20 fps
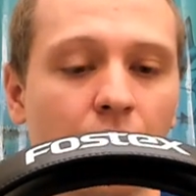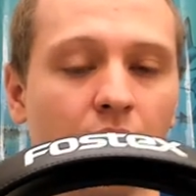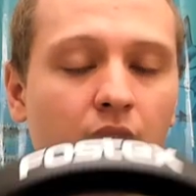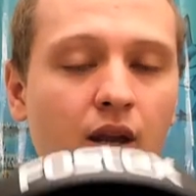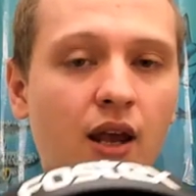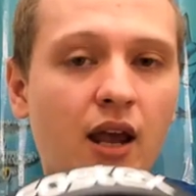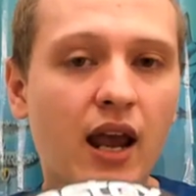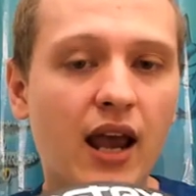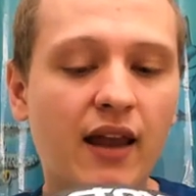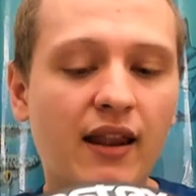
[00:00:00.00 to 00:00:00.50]

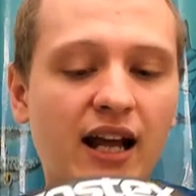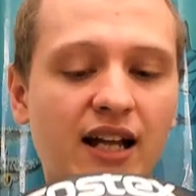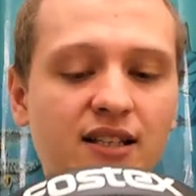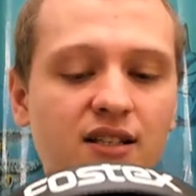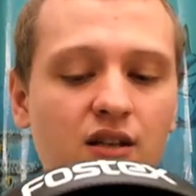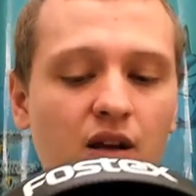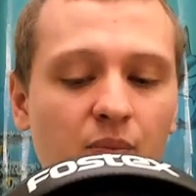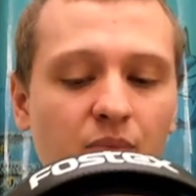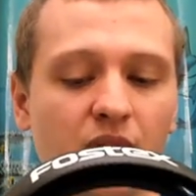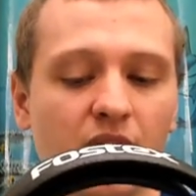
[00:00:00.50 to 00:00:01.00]
And that's
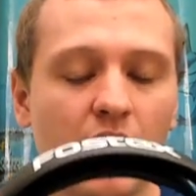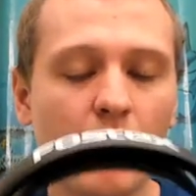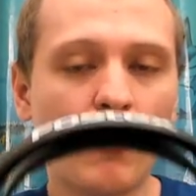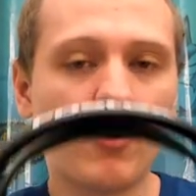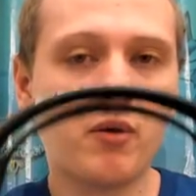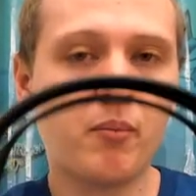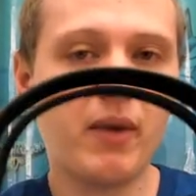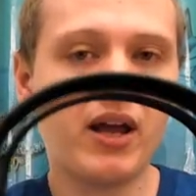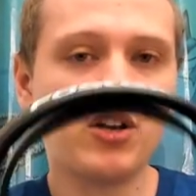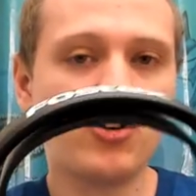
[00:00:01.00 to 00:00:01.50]
something I want to
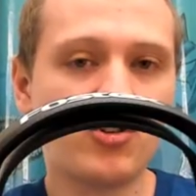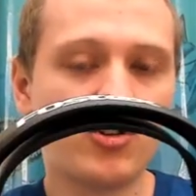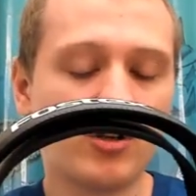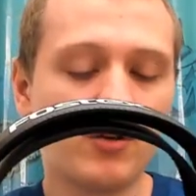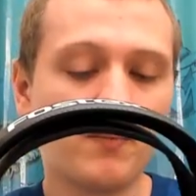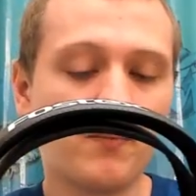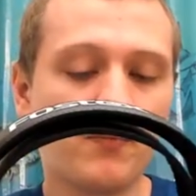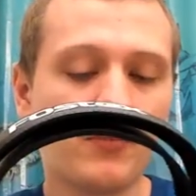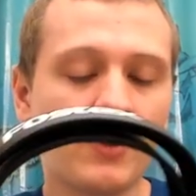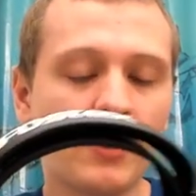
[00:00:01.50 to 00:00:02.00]
mention.
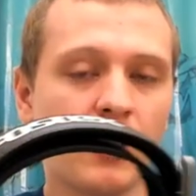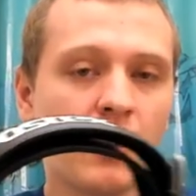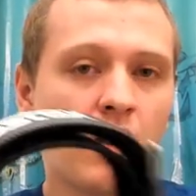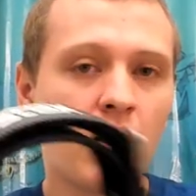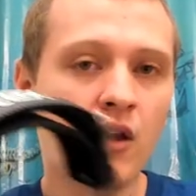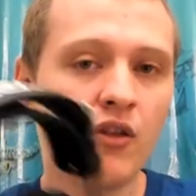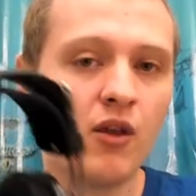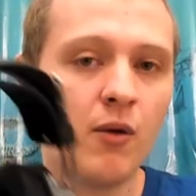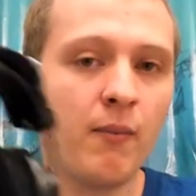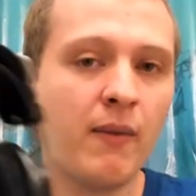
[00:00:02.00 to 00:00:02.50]

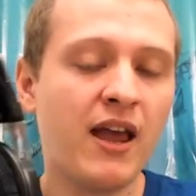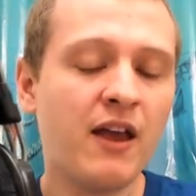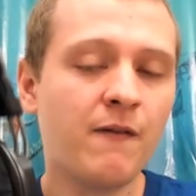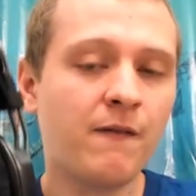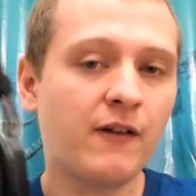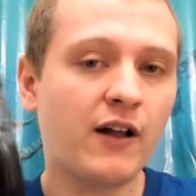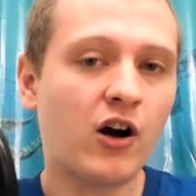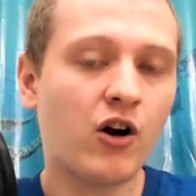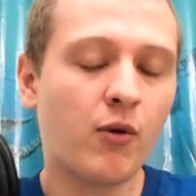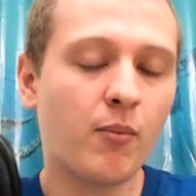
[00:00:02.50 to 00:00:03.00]
The
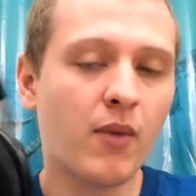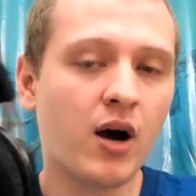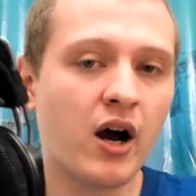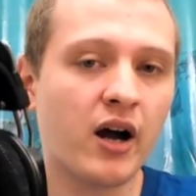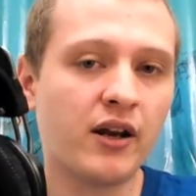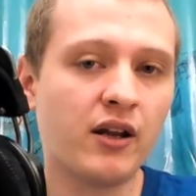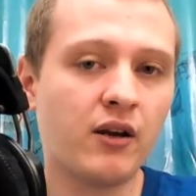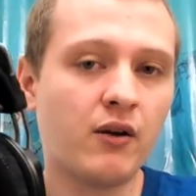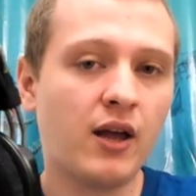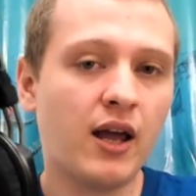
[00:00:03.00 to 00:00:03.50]
Mayflower
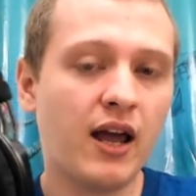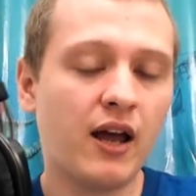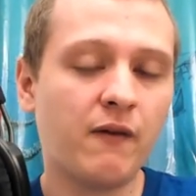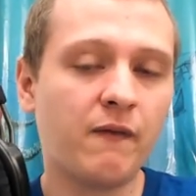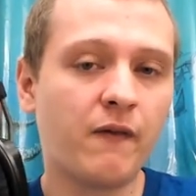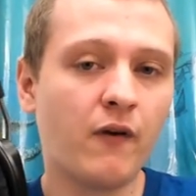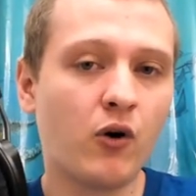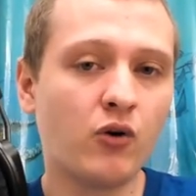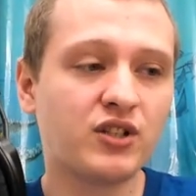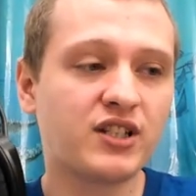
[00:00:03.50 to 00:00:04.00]
modded
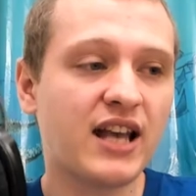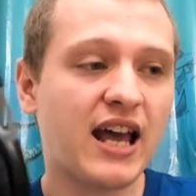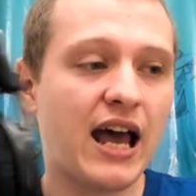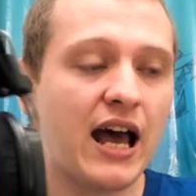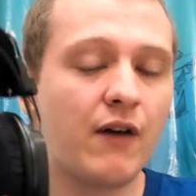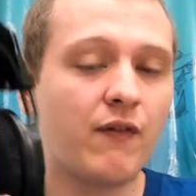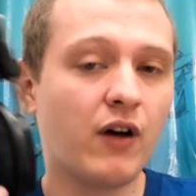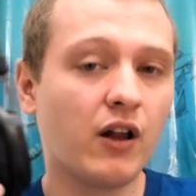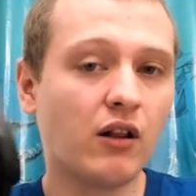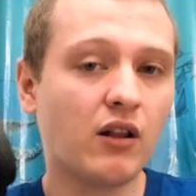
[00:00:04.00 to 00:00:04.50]
headphones have a
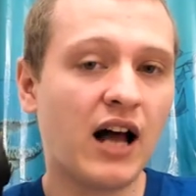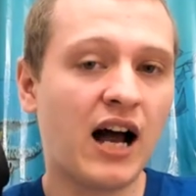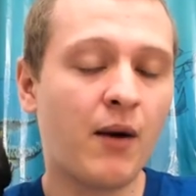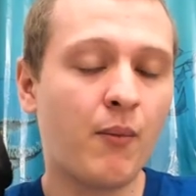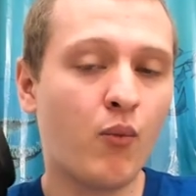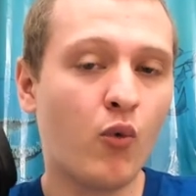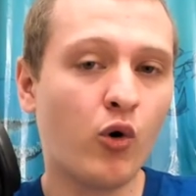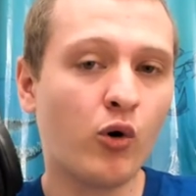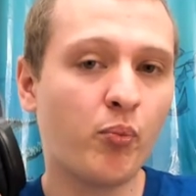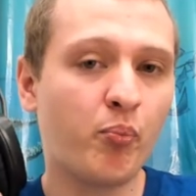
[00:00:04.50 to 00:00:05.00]
lot
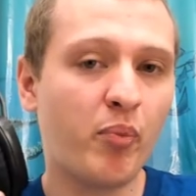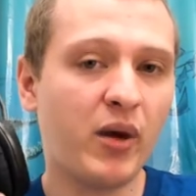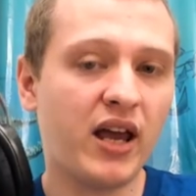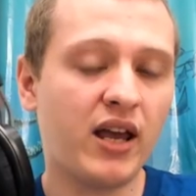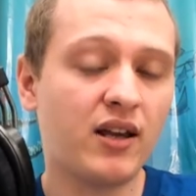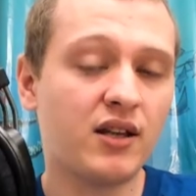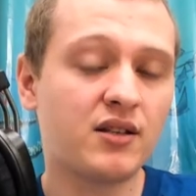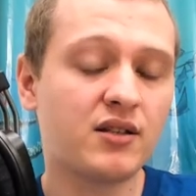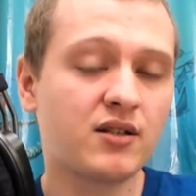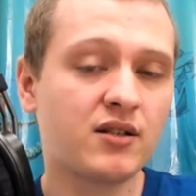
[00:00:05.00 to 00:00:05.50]
more
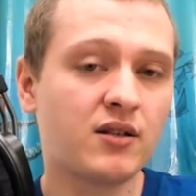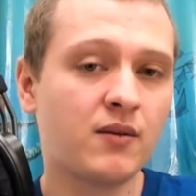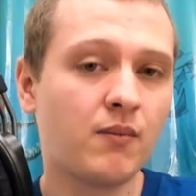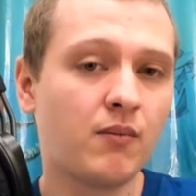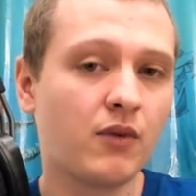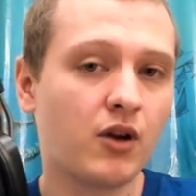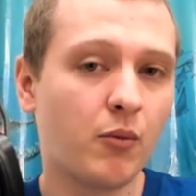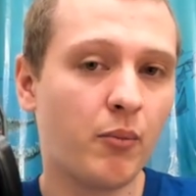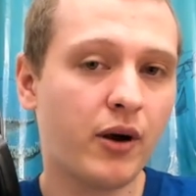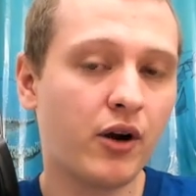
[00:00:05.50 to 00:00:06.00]
bass
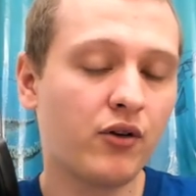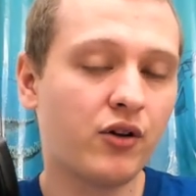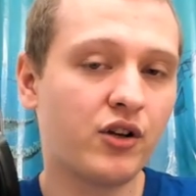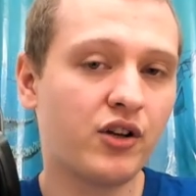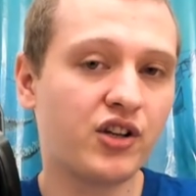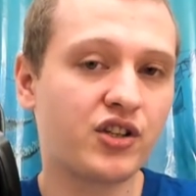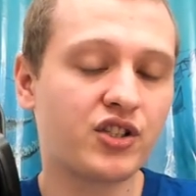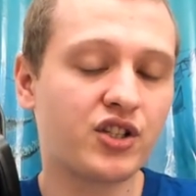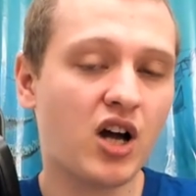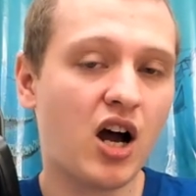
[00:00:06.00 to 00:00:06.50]
compared to the
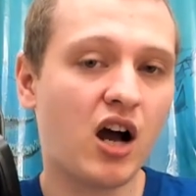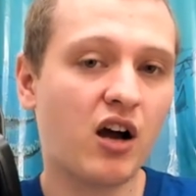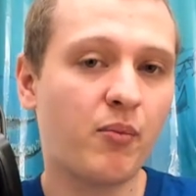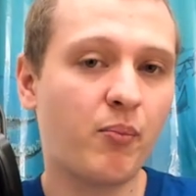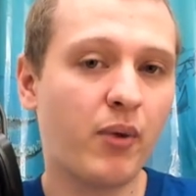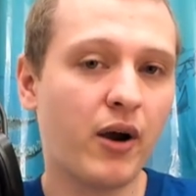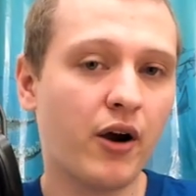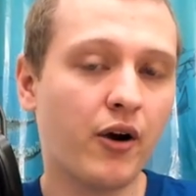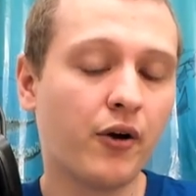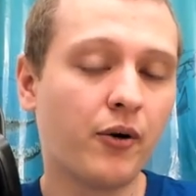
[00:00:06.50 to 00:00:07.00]
stock
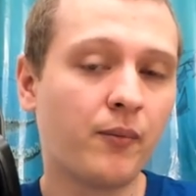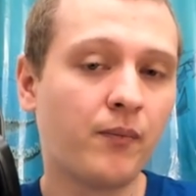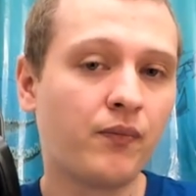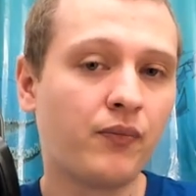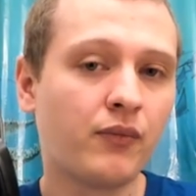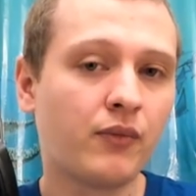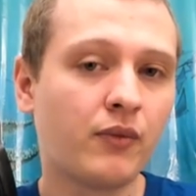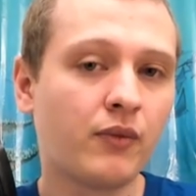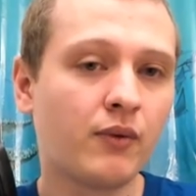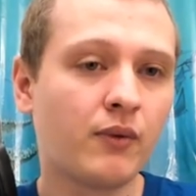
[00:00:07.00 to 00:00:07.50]
pair.
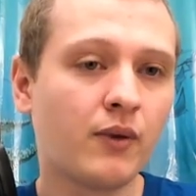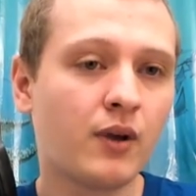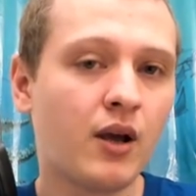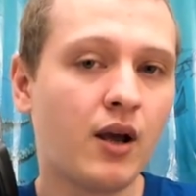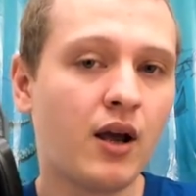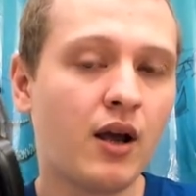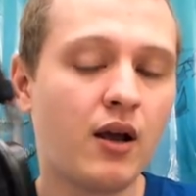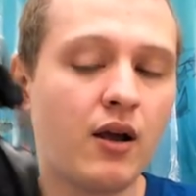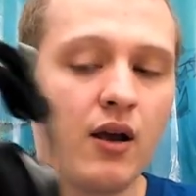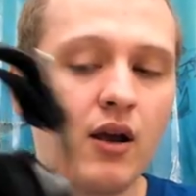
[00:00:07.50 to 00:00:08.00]

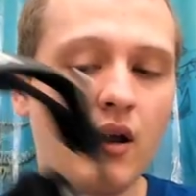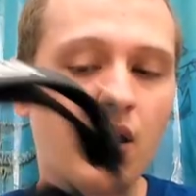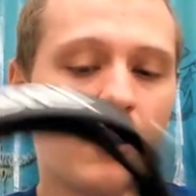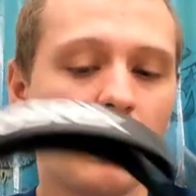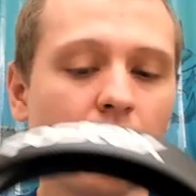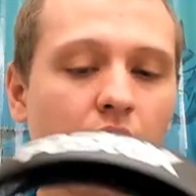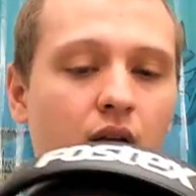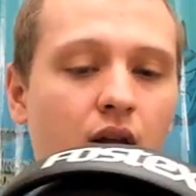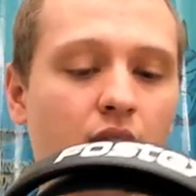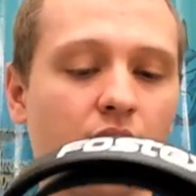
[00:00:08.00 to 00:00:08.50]

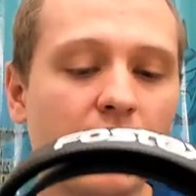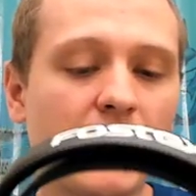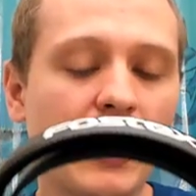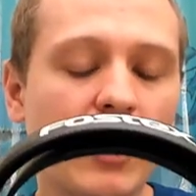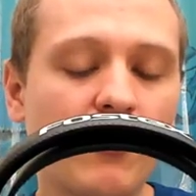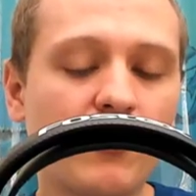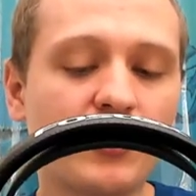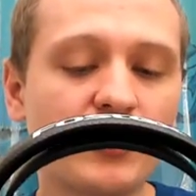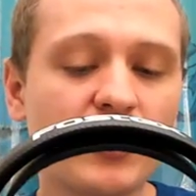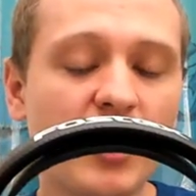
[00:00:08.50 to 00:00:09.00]
Now the
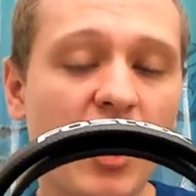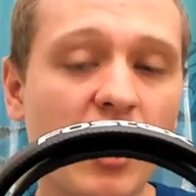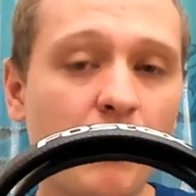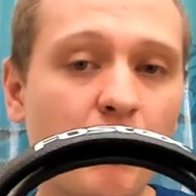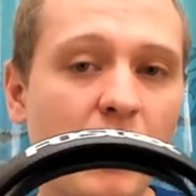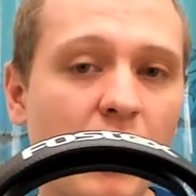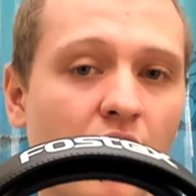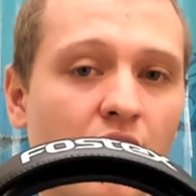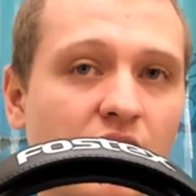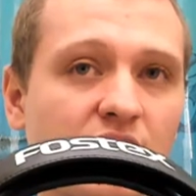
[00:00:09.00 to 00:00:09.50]
stock
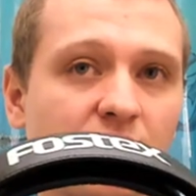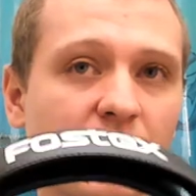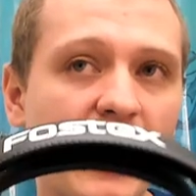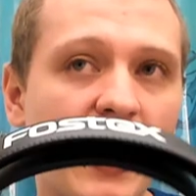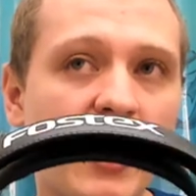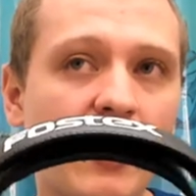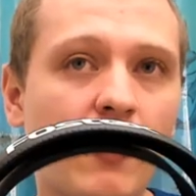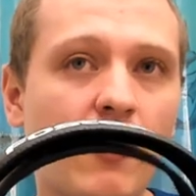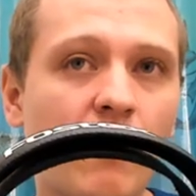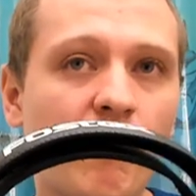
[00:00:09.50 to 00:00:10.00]
pair is kind
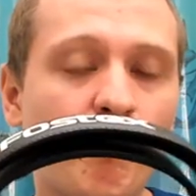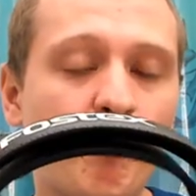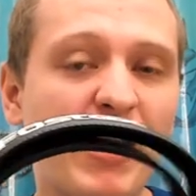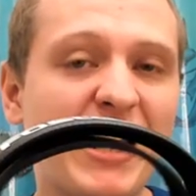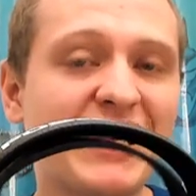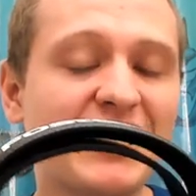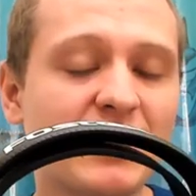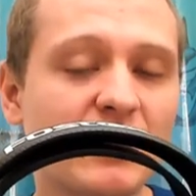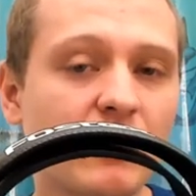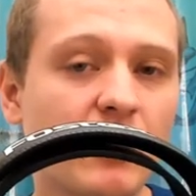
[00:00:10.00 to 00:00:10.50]
of
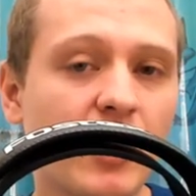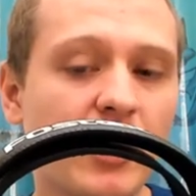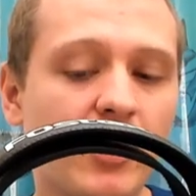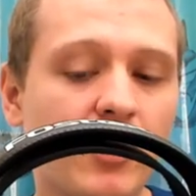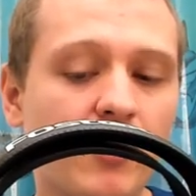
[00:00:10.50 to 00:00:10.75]
bass light.